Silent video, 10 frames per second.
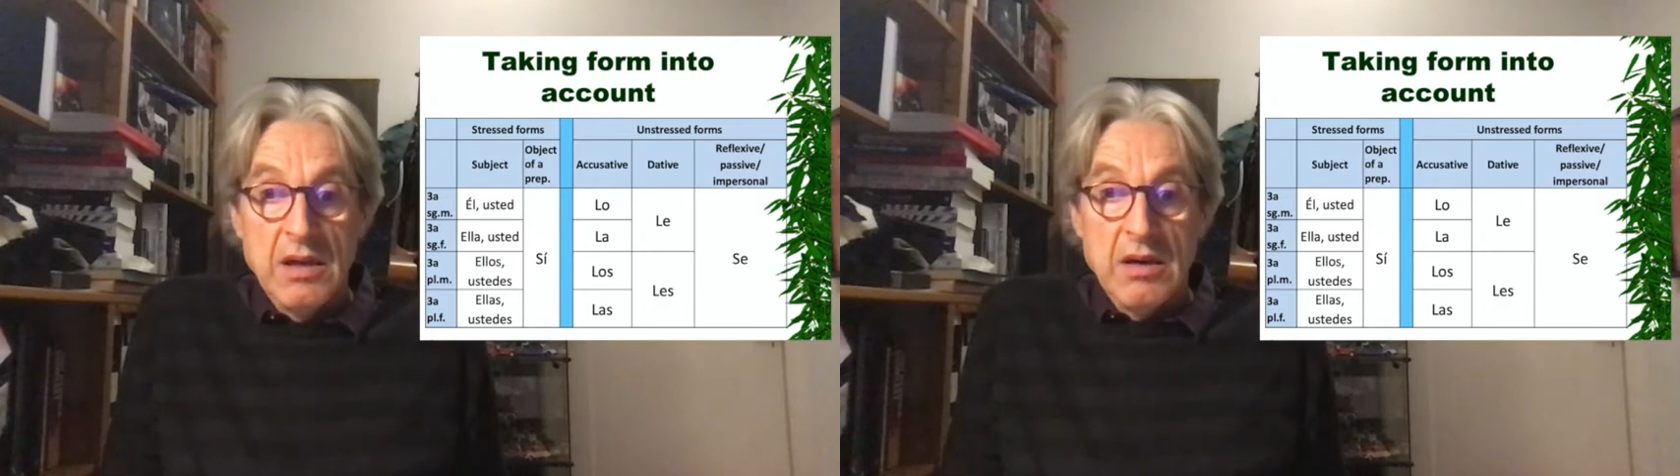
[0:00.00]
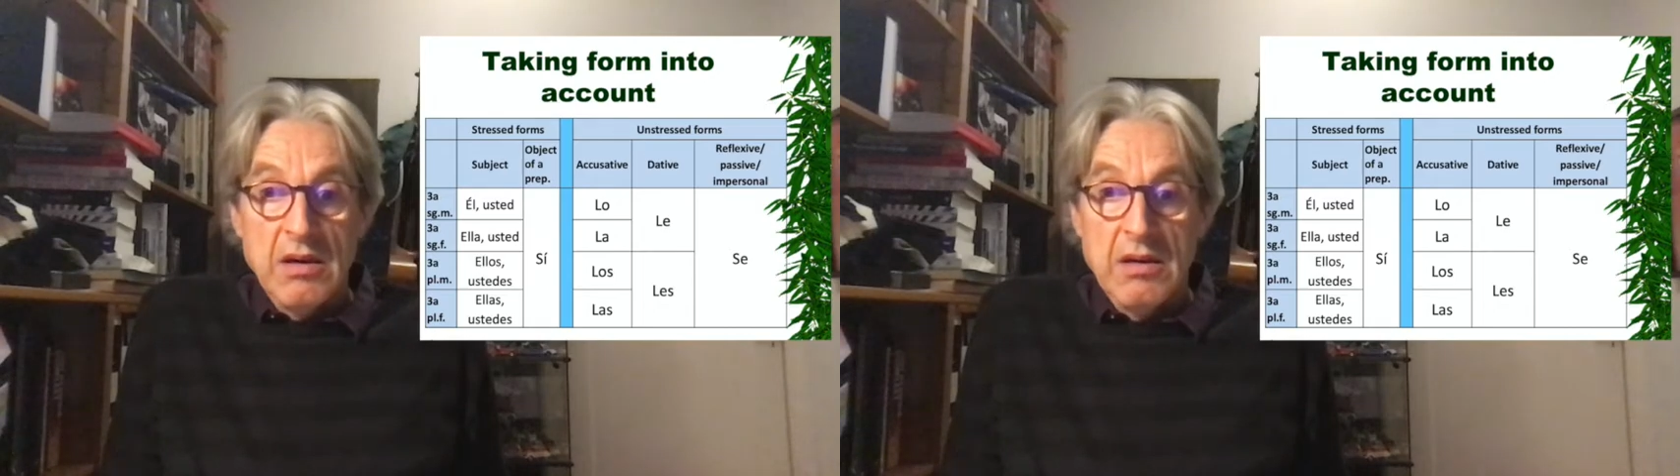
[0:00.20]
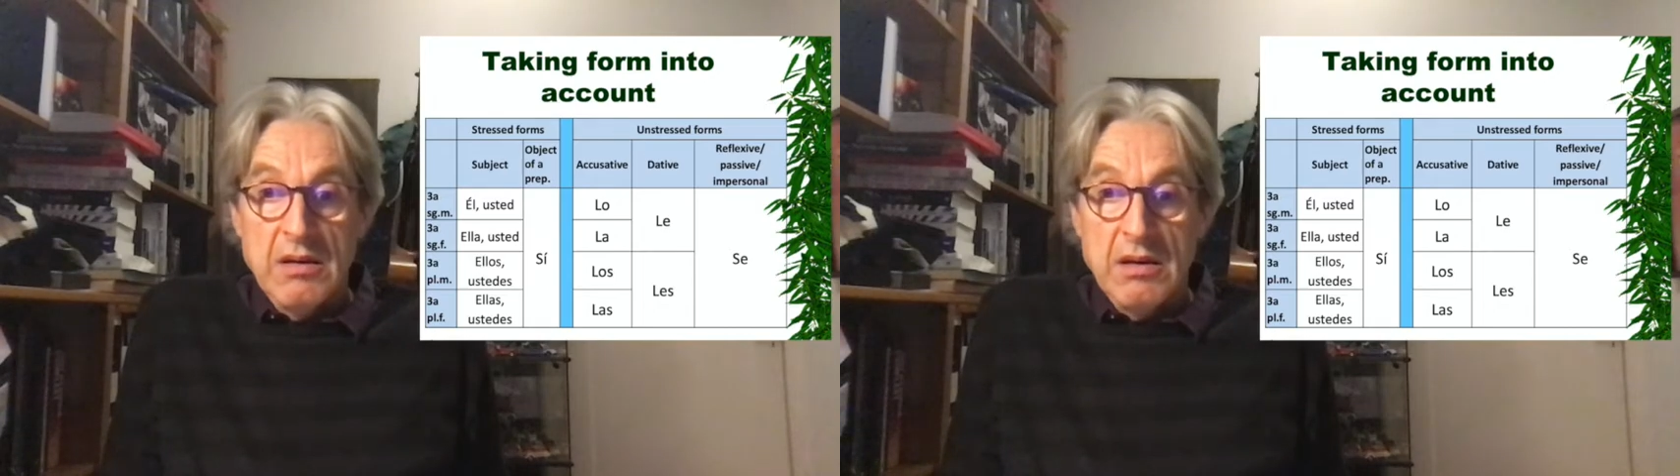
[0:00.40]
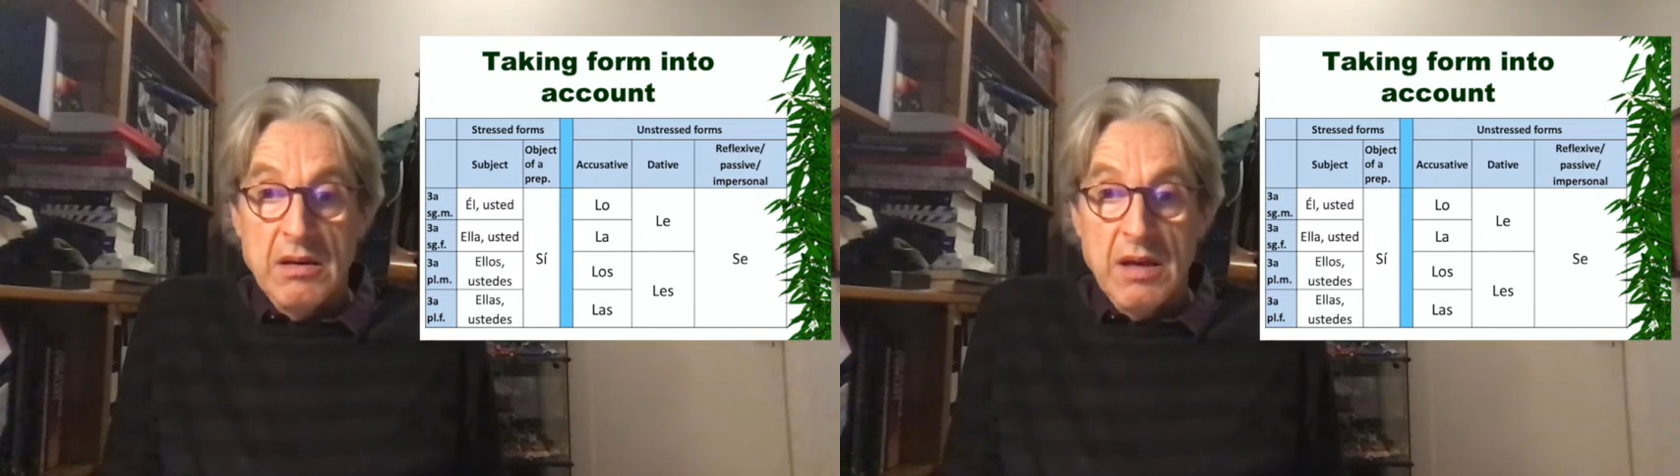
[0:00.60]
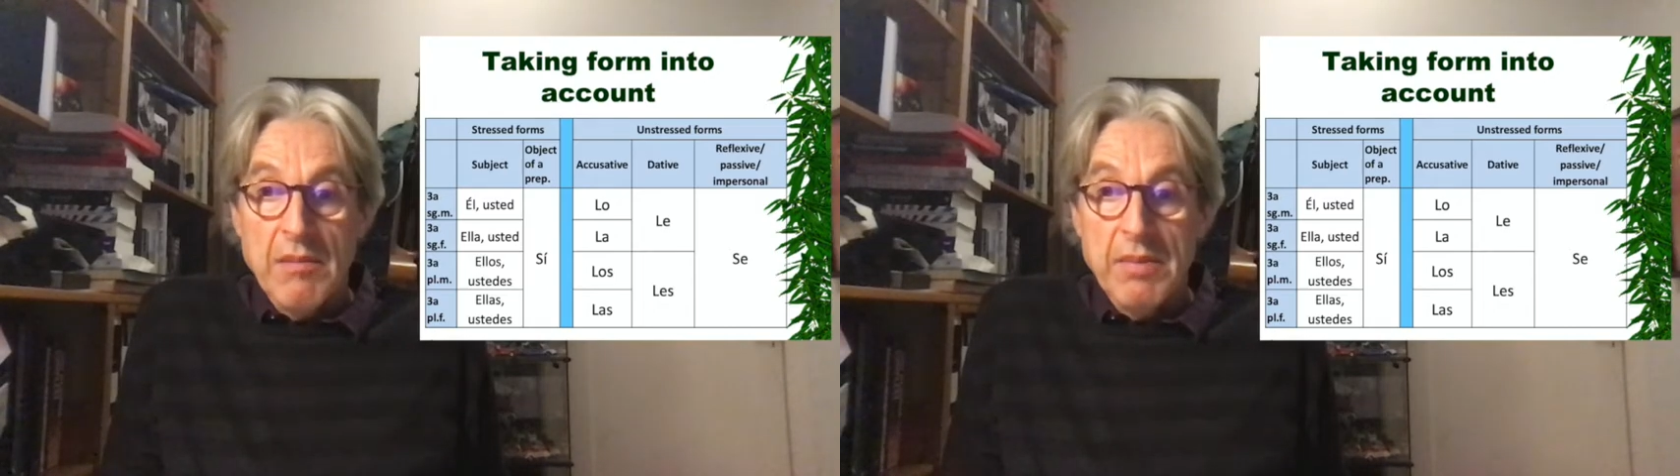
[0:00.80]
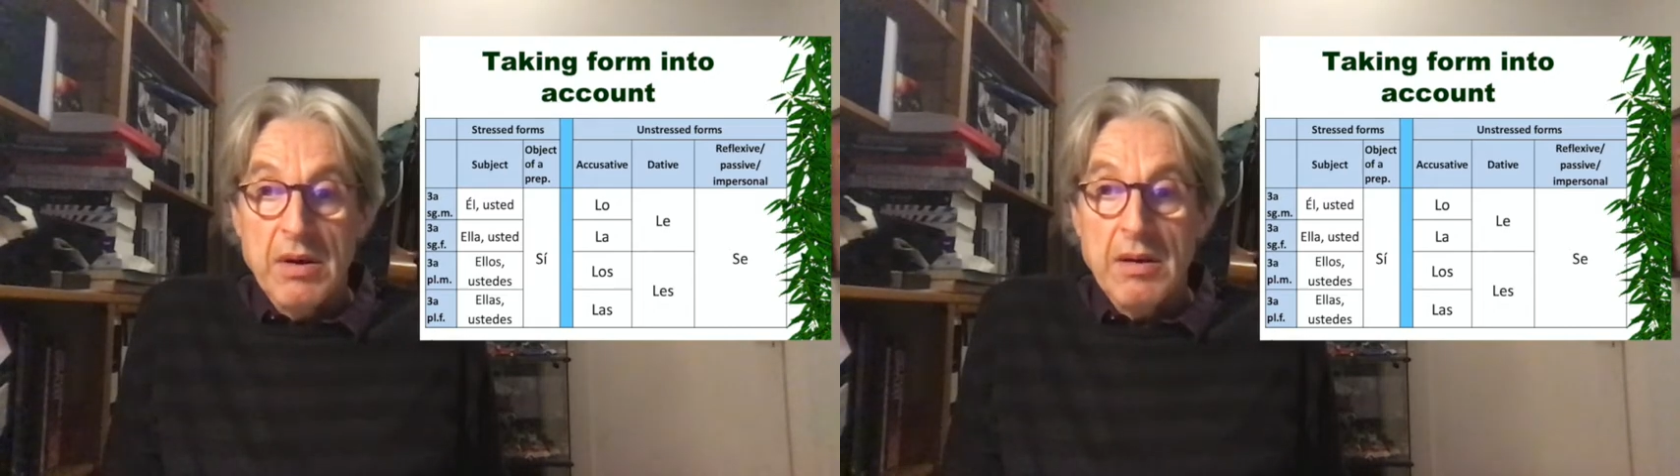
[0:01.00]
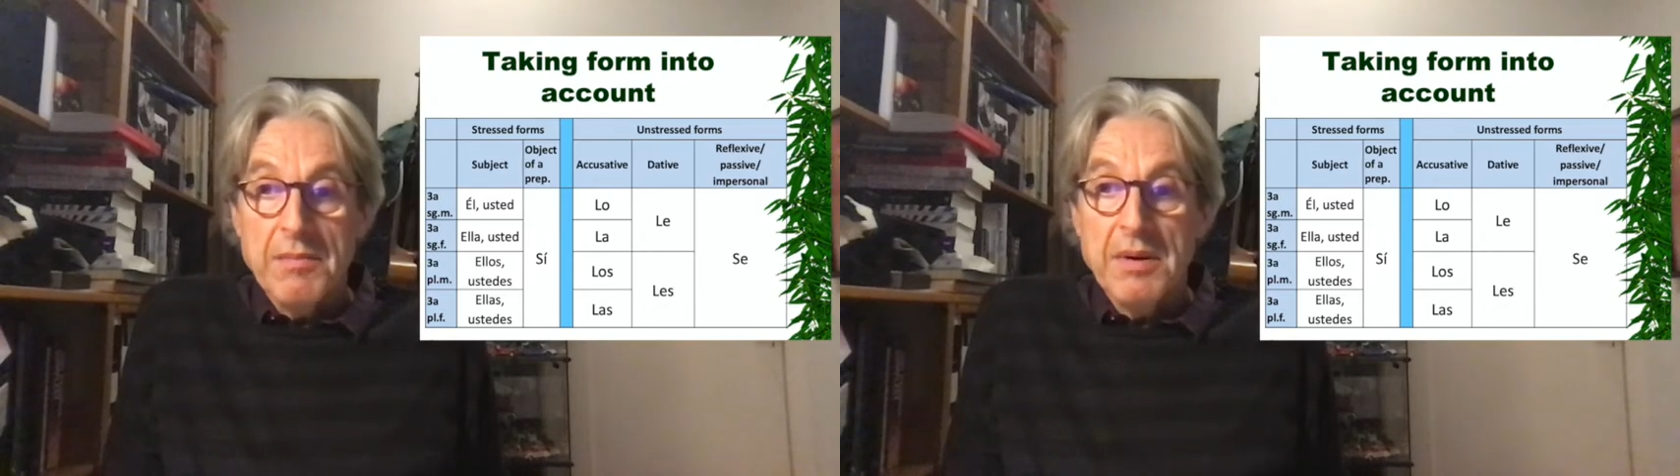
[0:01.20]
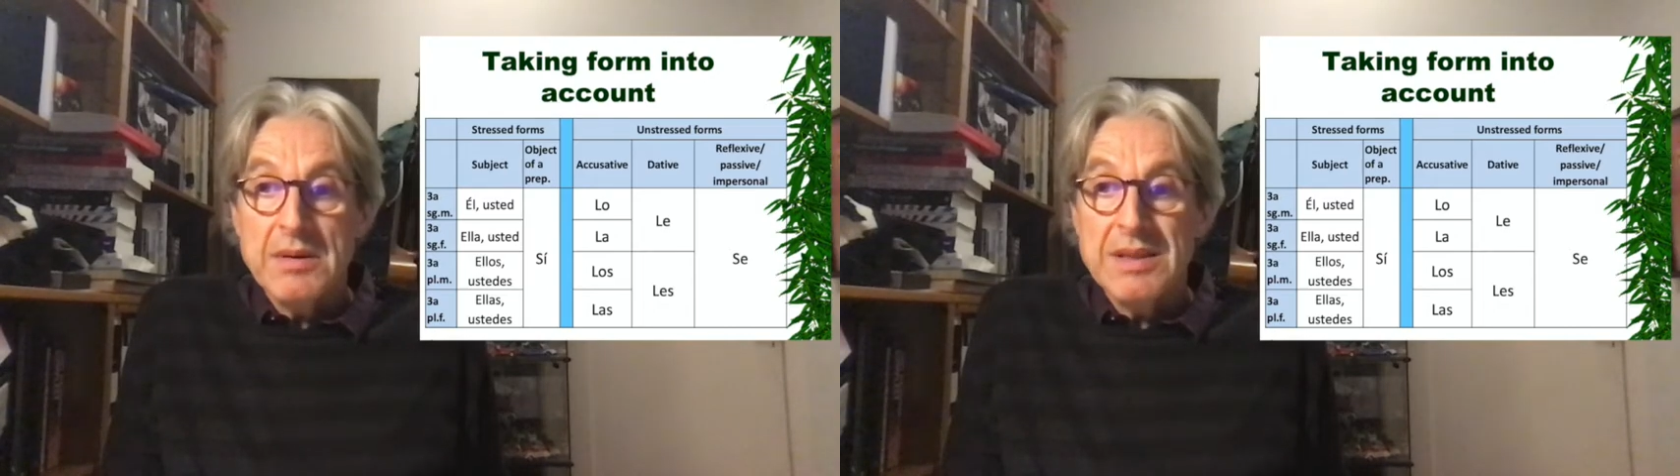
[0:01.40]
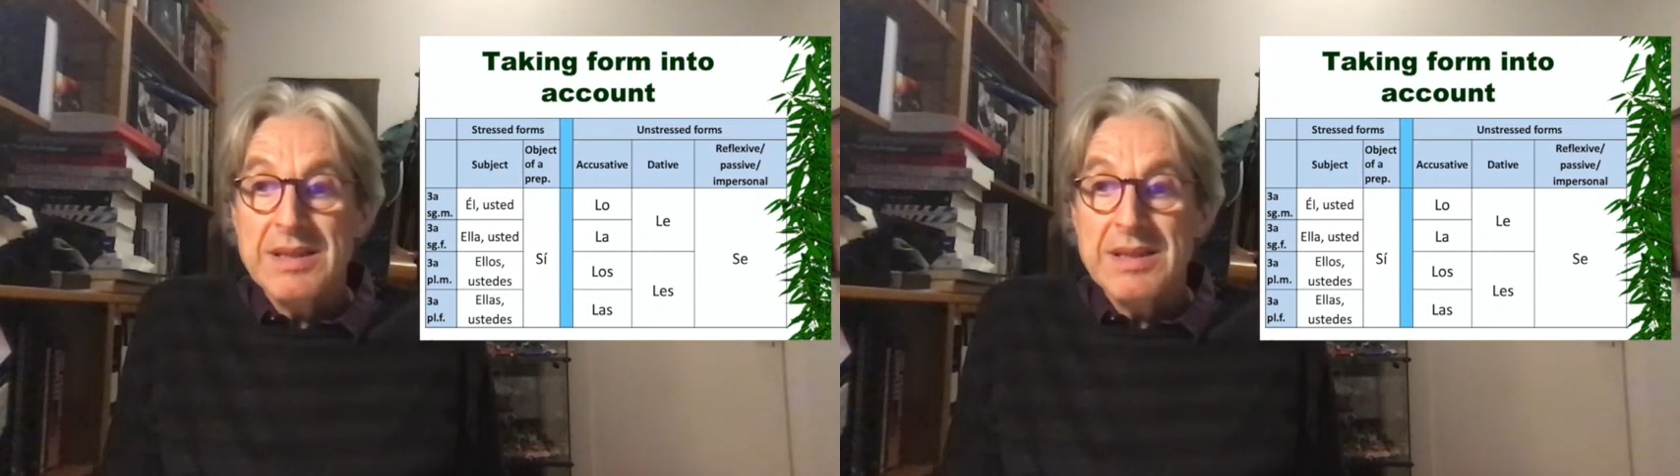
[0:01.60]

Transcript: on number, but